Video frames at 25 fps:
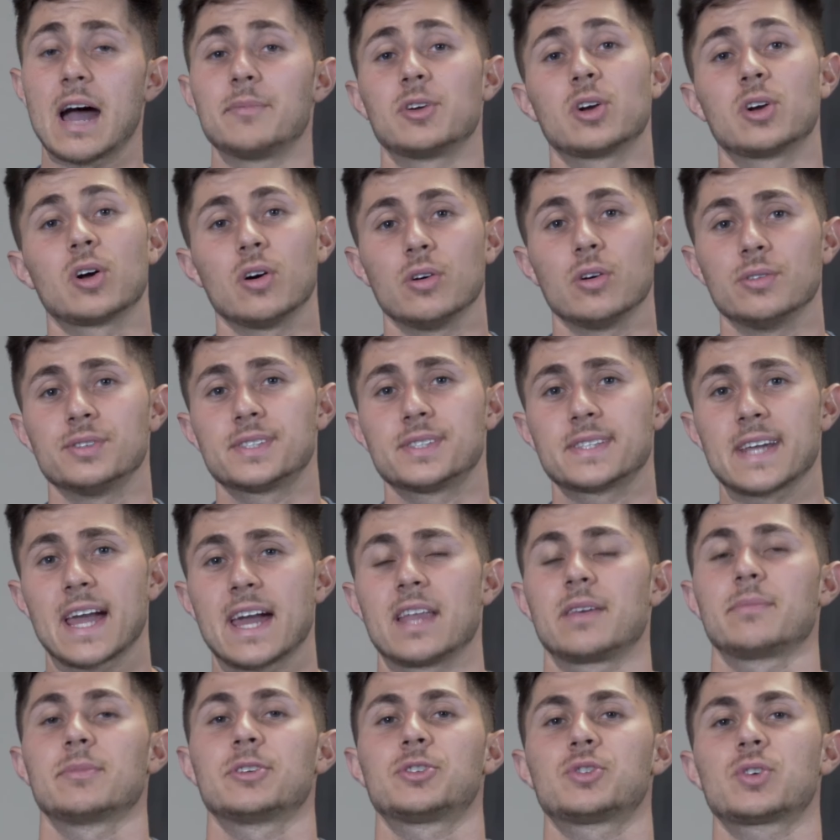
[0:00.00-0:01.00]
I'm your host,
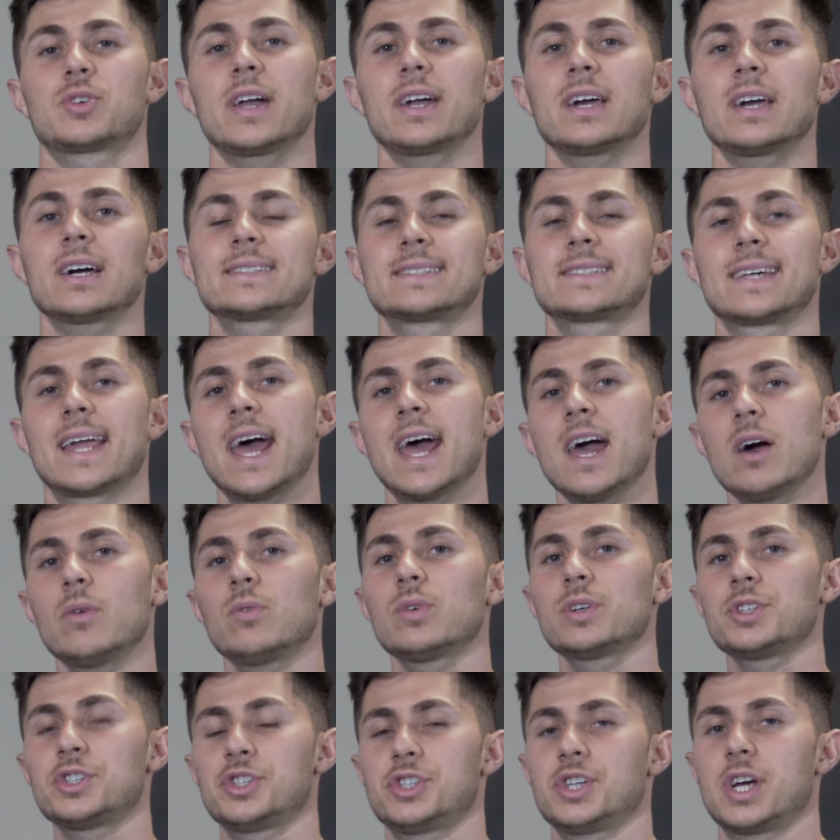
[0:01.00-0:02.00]
Danny Matranga. Today I
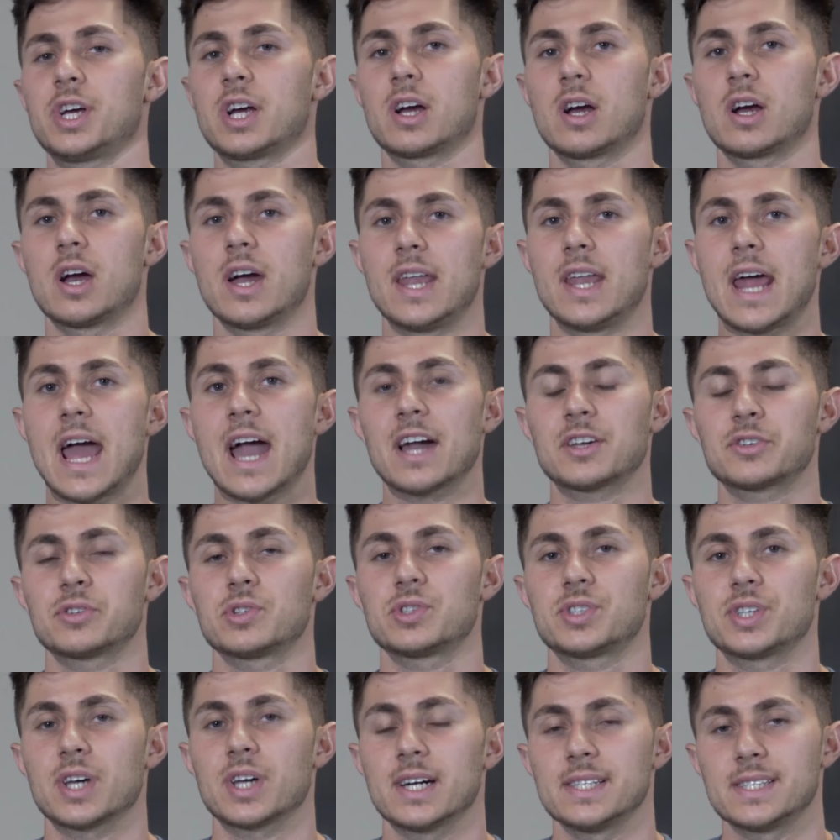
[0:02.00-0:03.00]
want to share an
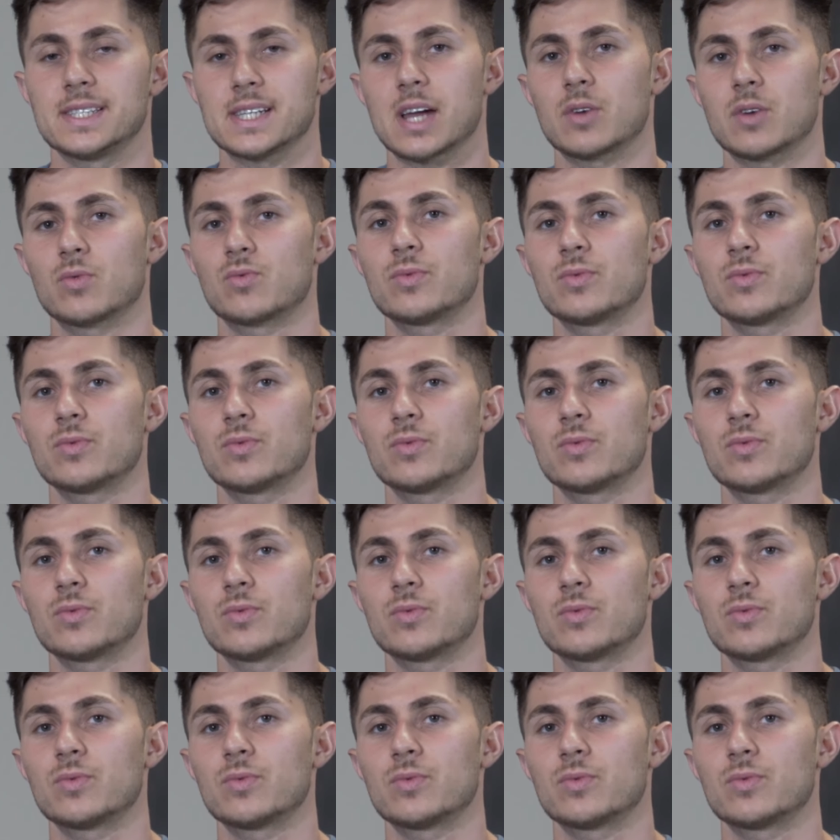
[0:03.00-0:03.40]
exercise I